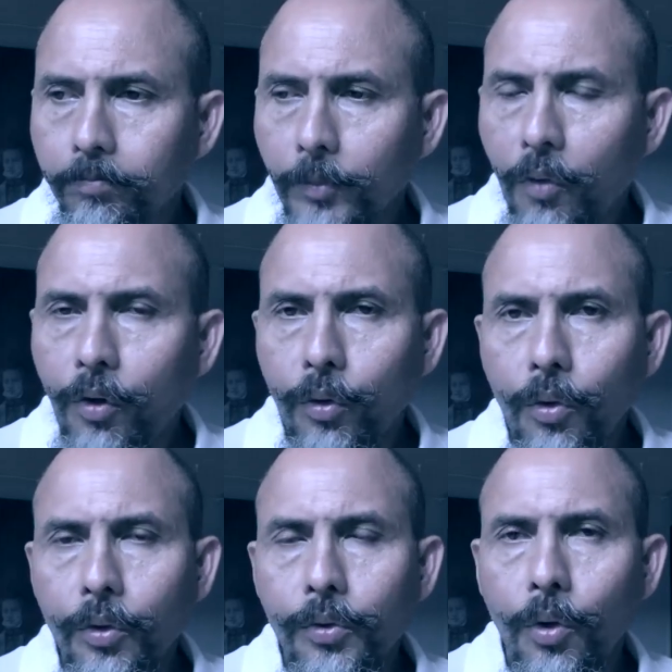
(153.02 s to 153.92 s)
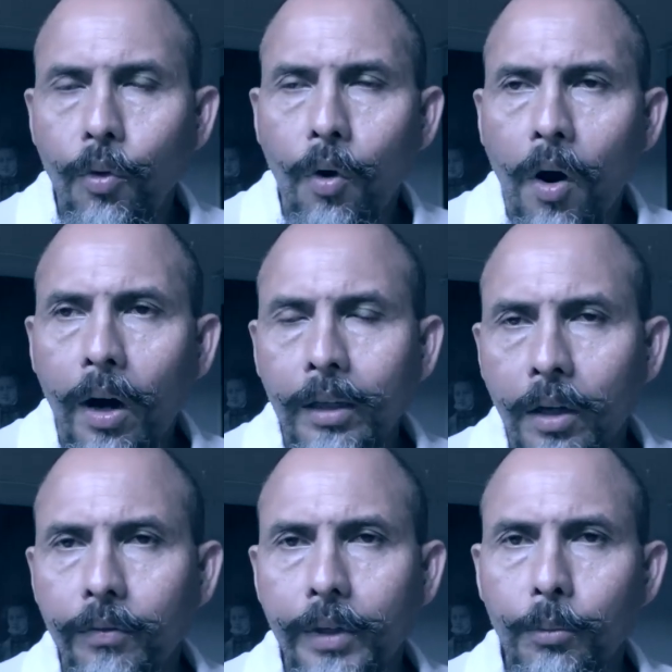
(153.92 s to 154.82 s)
For those who are
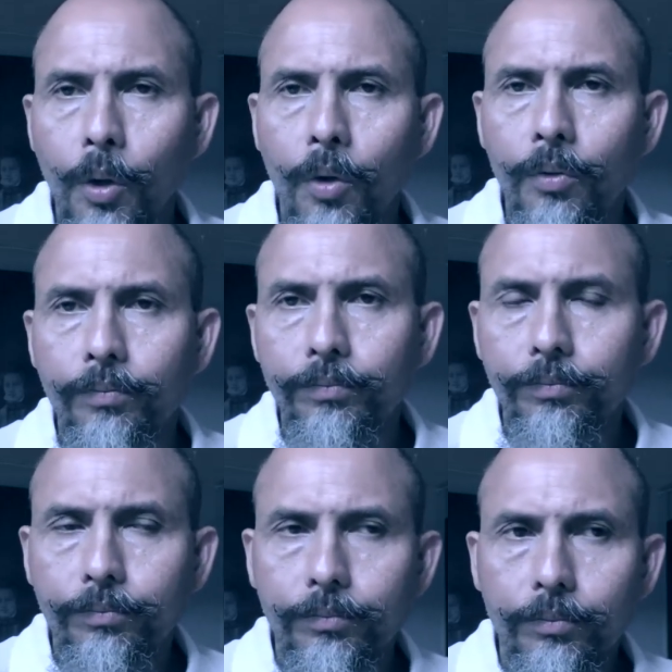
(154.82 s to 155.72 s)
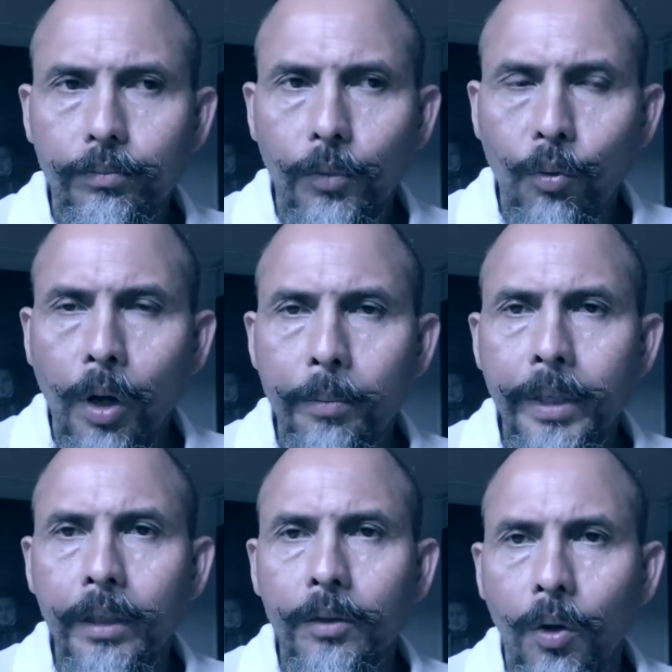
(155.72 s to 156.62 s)
comfortable with
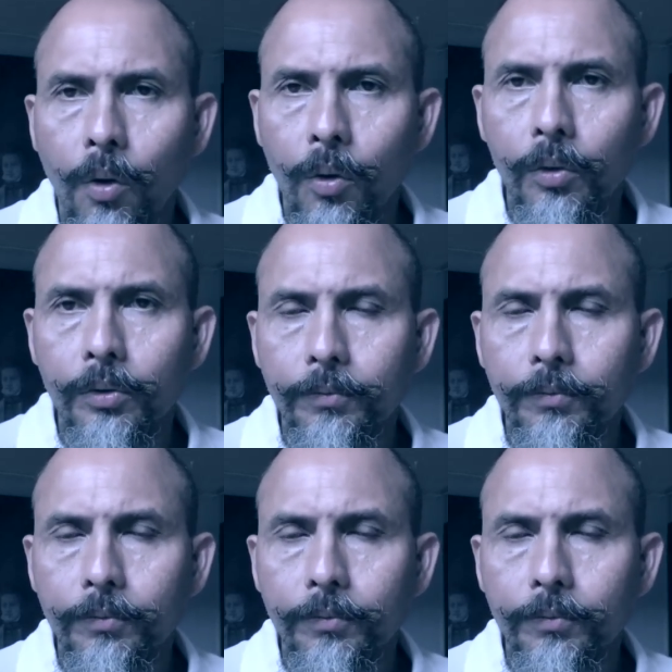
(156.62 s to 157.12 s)
being told,